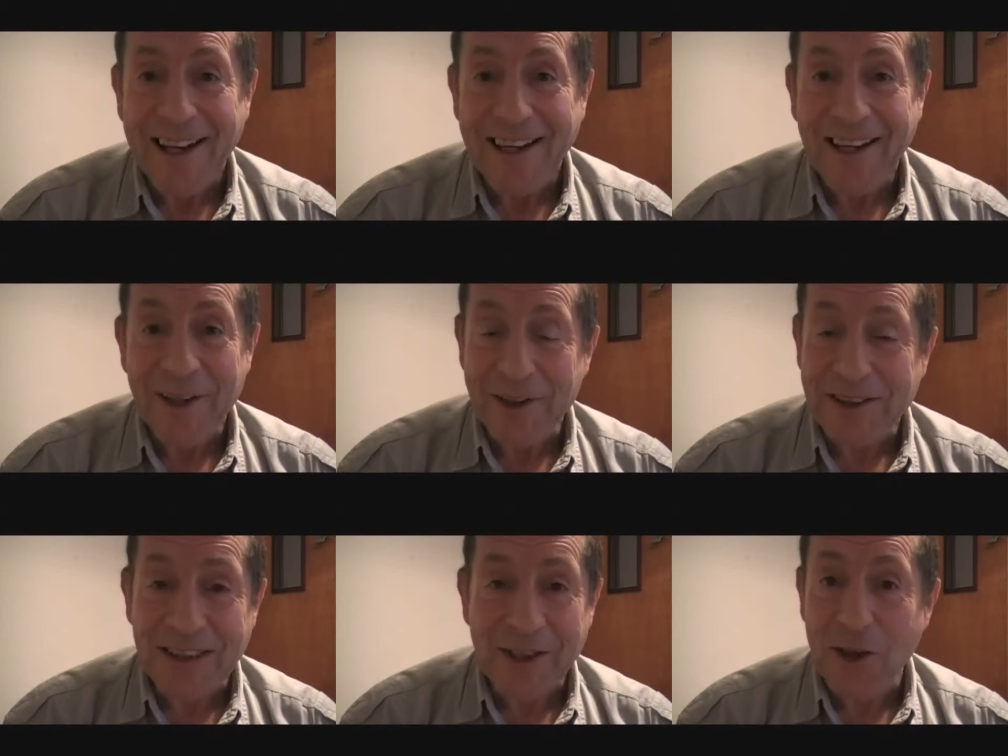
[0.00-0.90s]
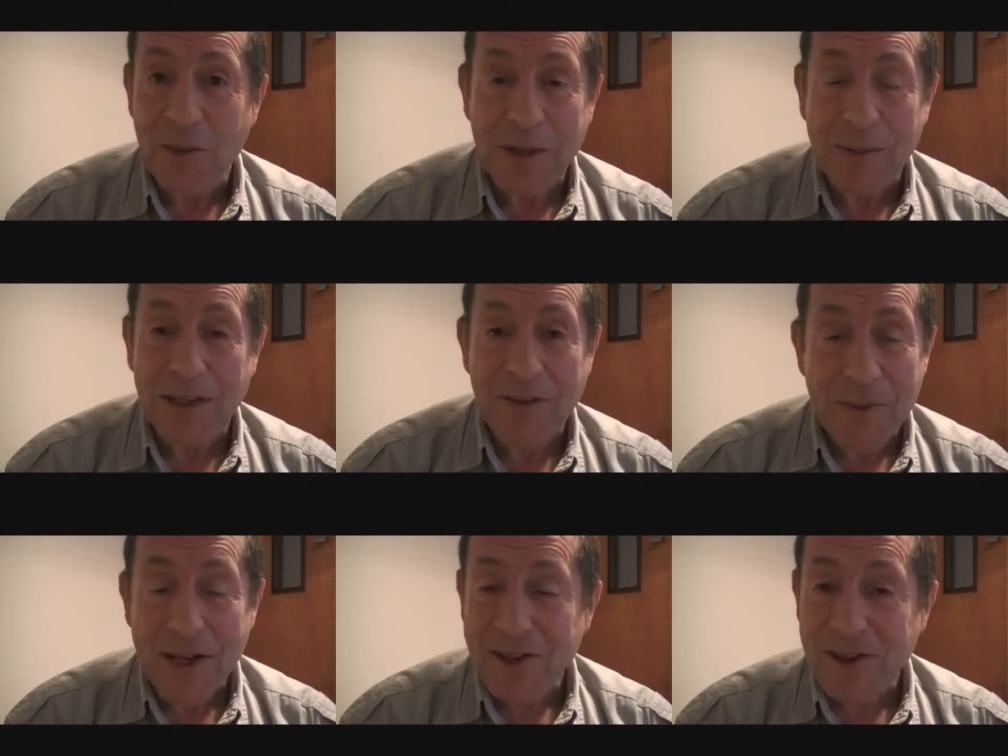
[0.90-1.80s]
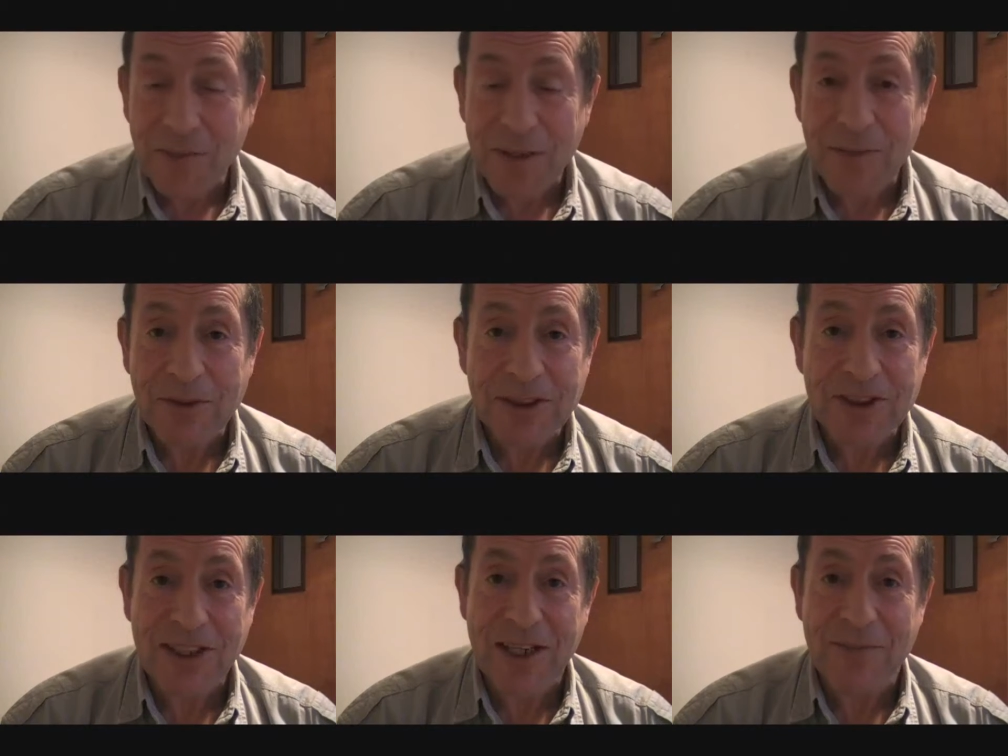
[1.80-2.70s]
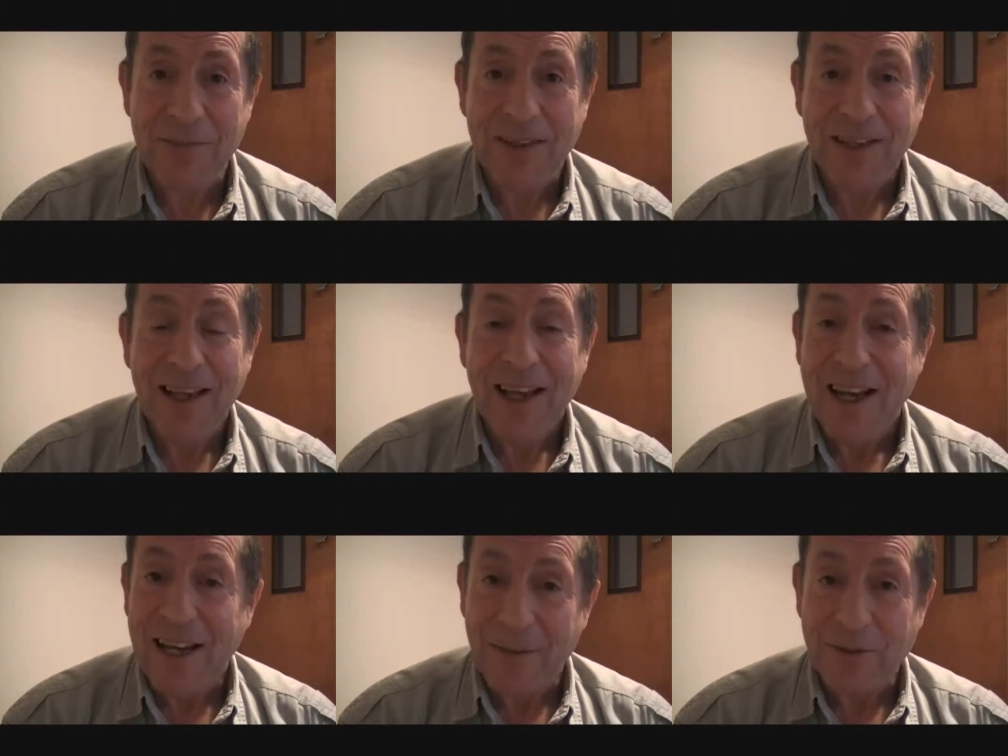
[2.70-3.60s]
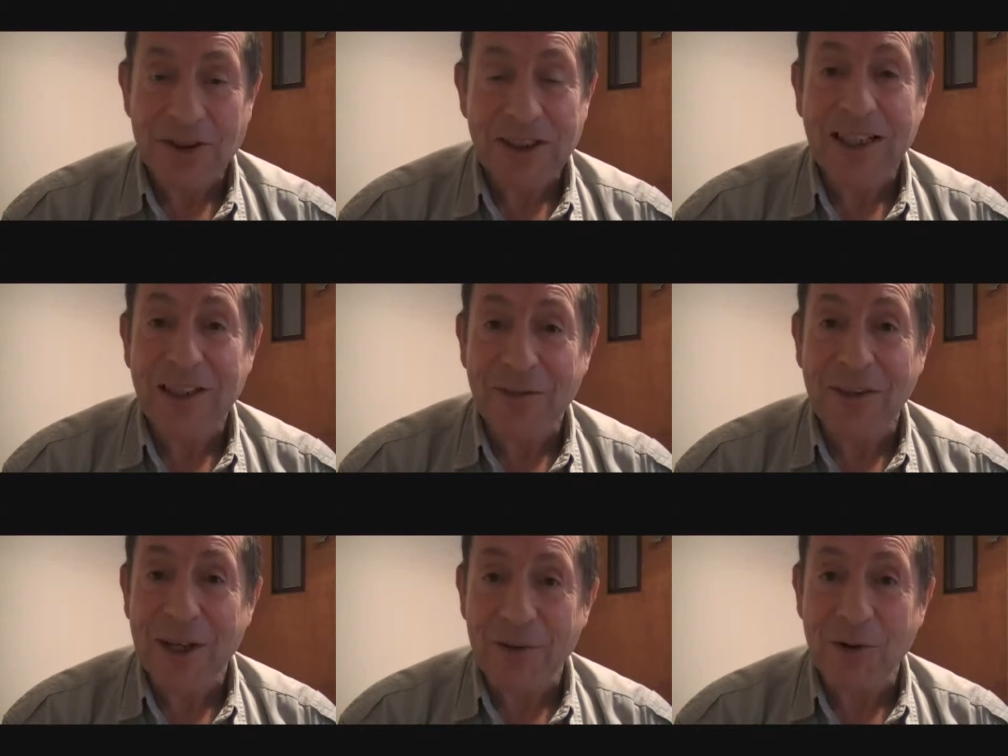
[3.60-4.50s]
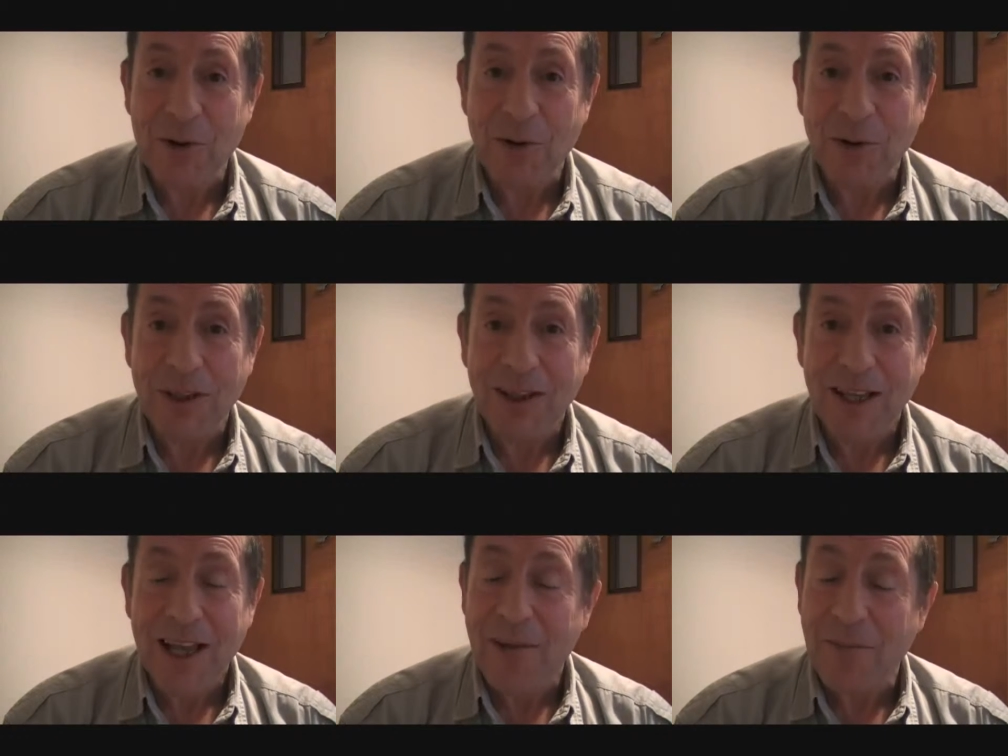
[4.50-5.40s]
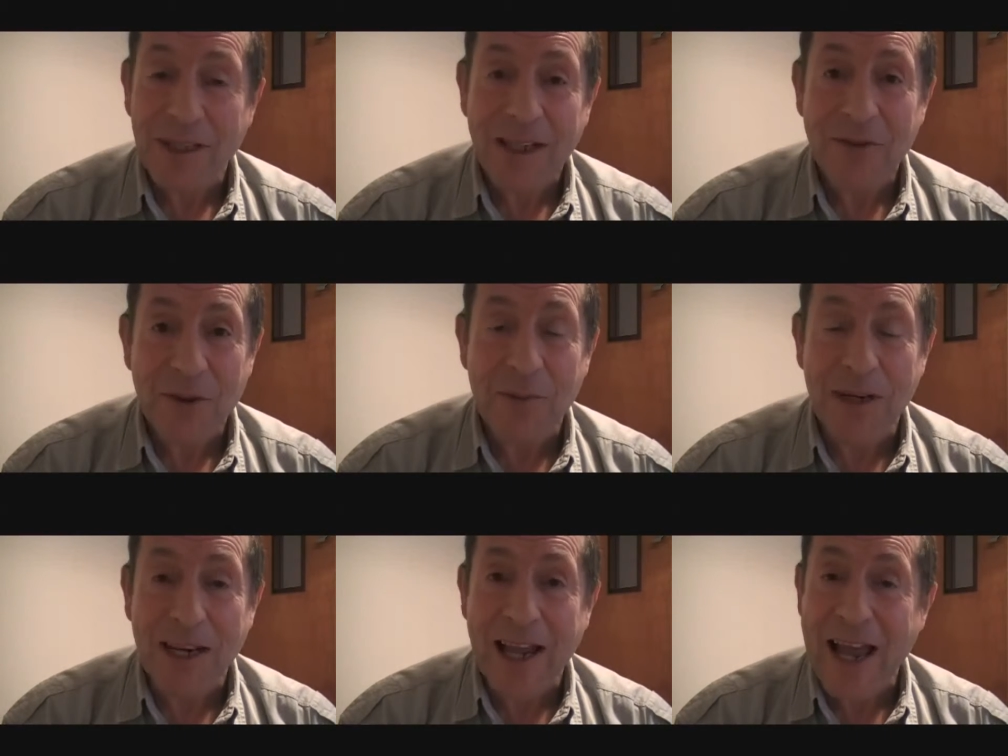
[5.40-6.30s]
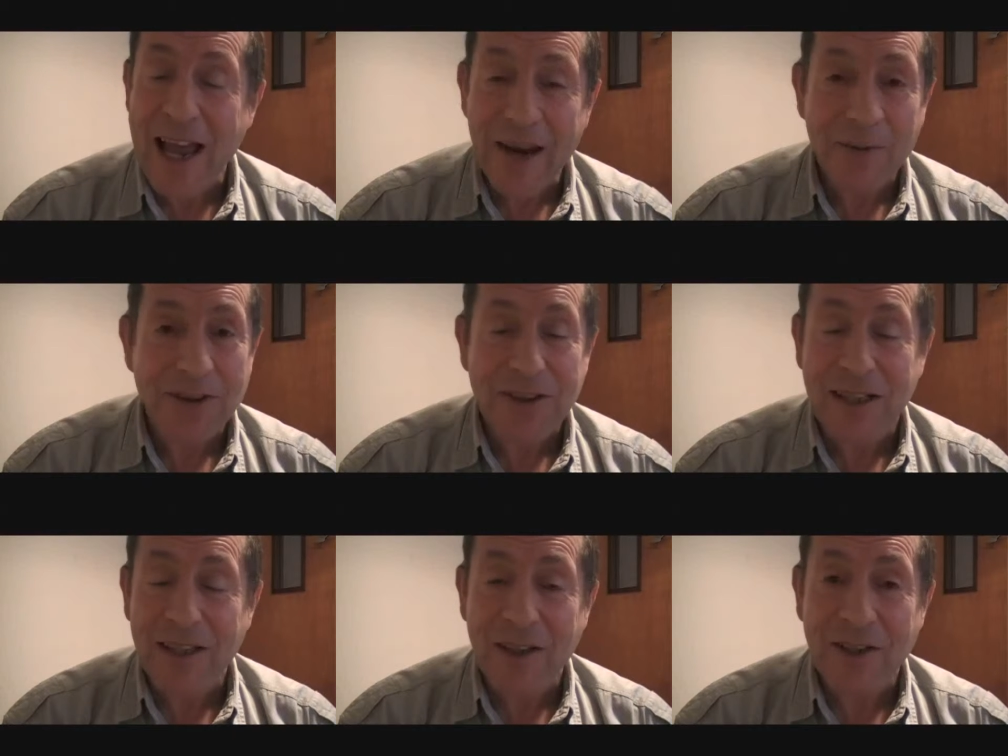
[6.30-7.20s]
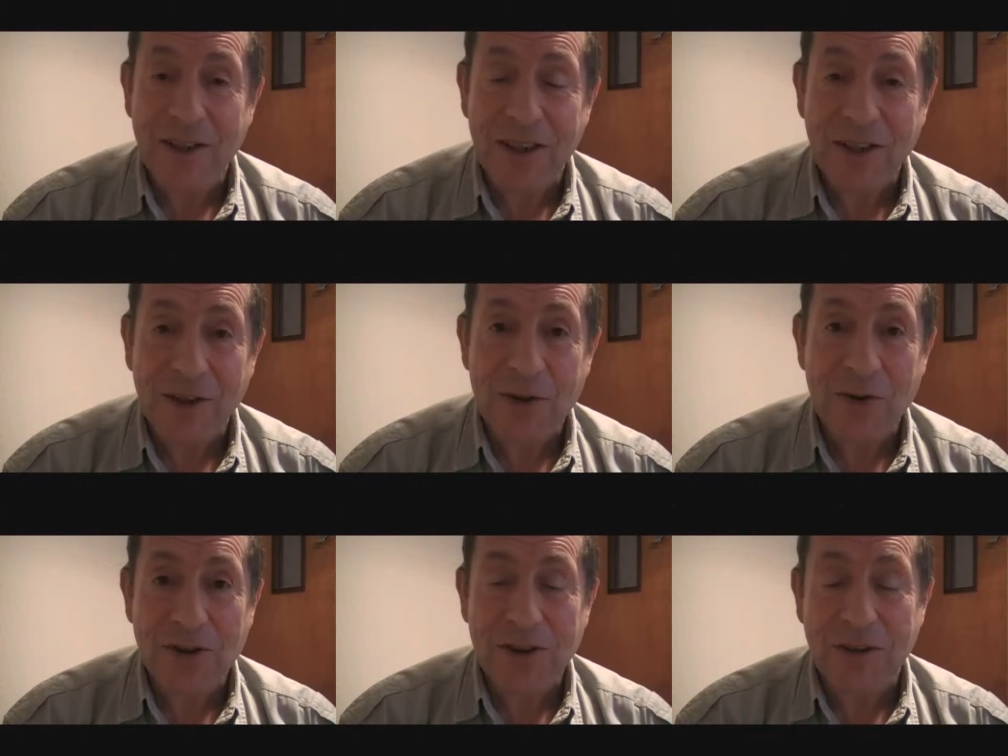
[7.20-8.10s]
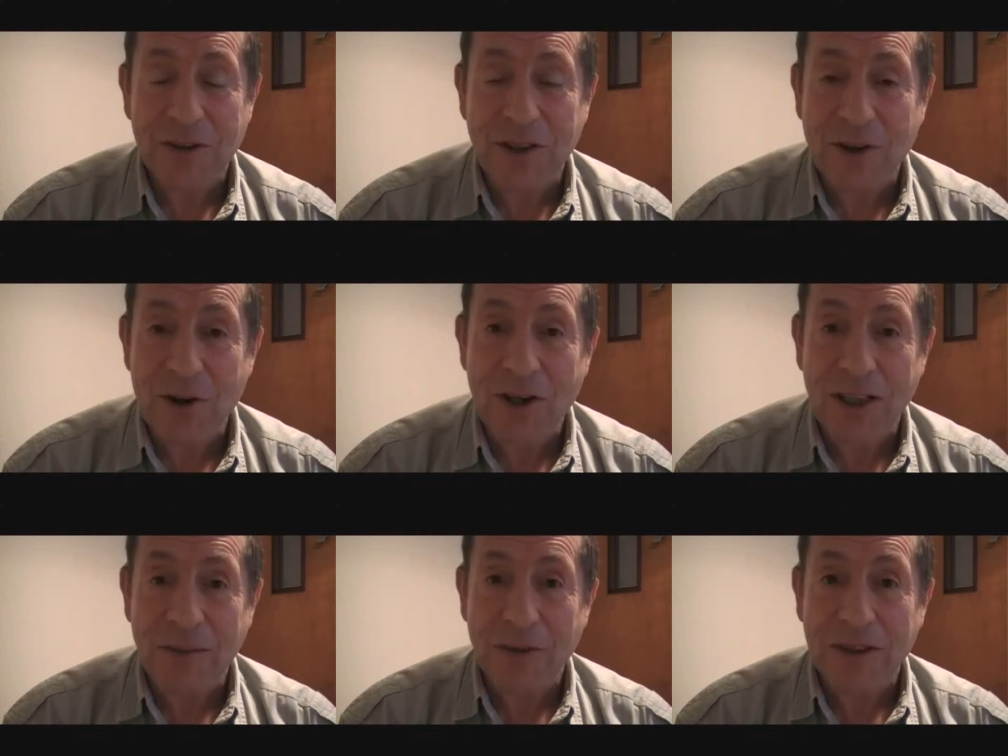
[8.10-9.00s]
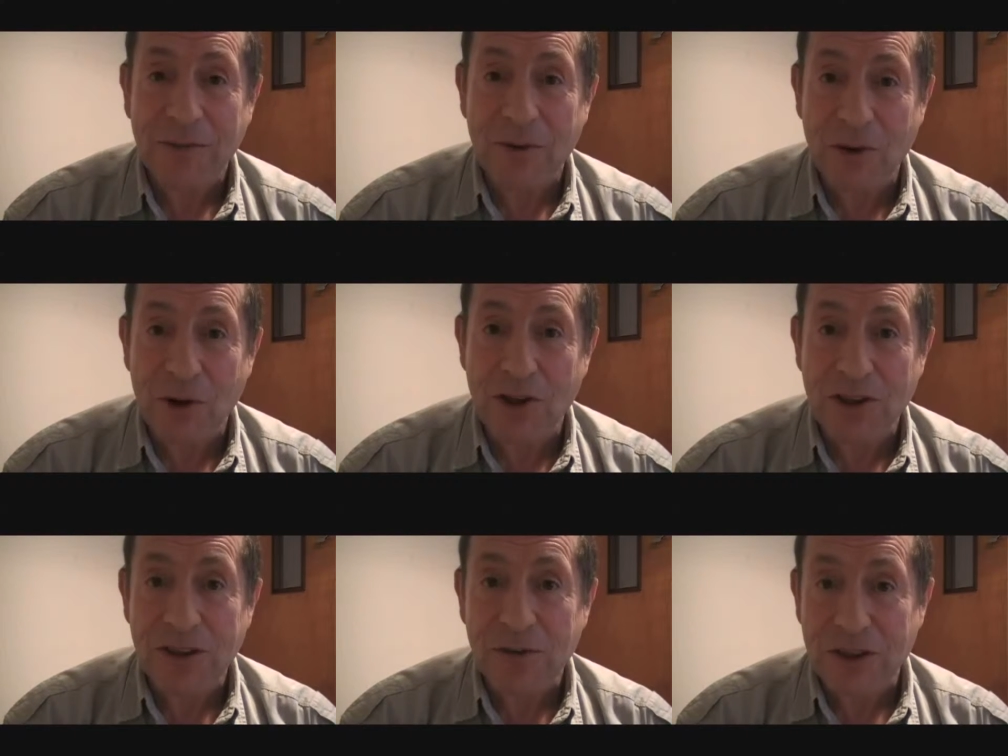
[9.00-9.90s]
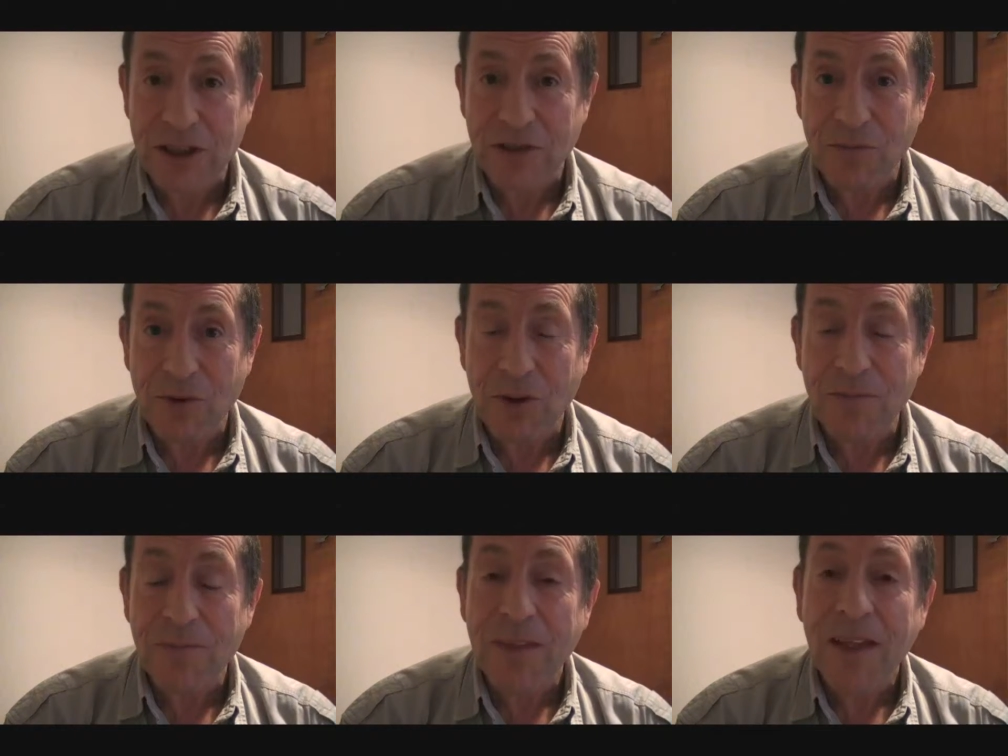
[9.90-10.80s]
and you can see the other people, everybody else in the plane was the same, and I'm just letting the video roll. And believe you me, I was, the course, the talking about the different noises, I was listening for them.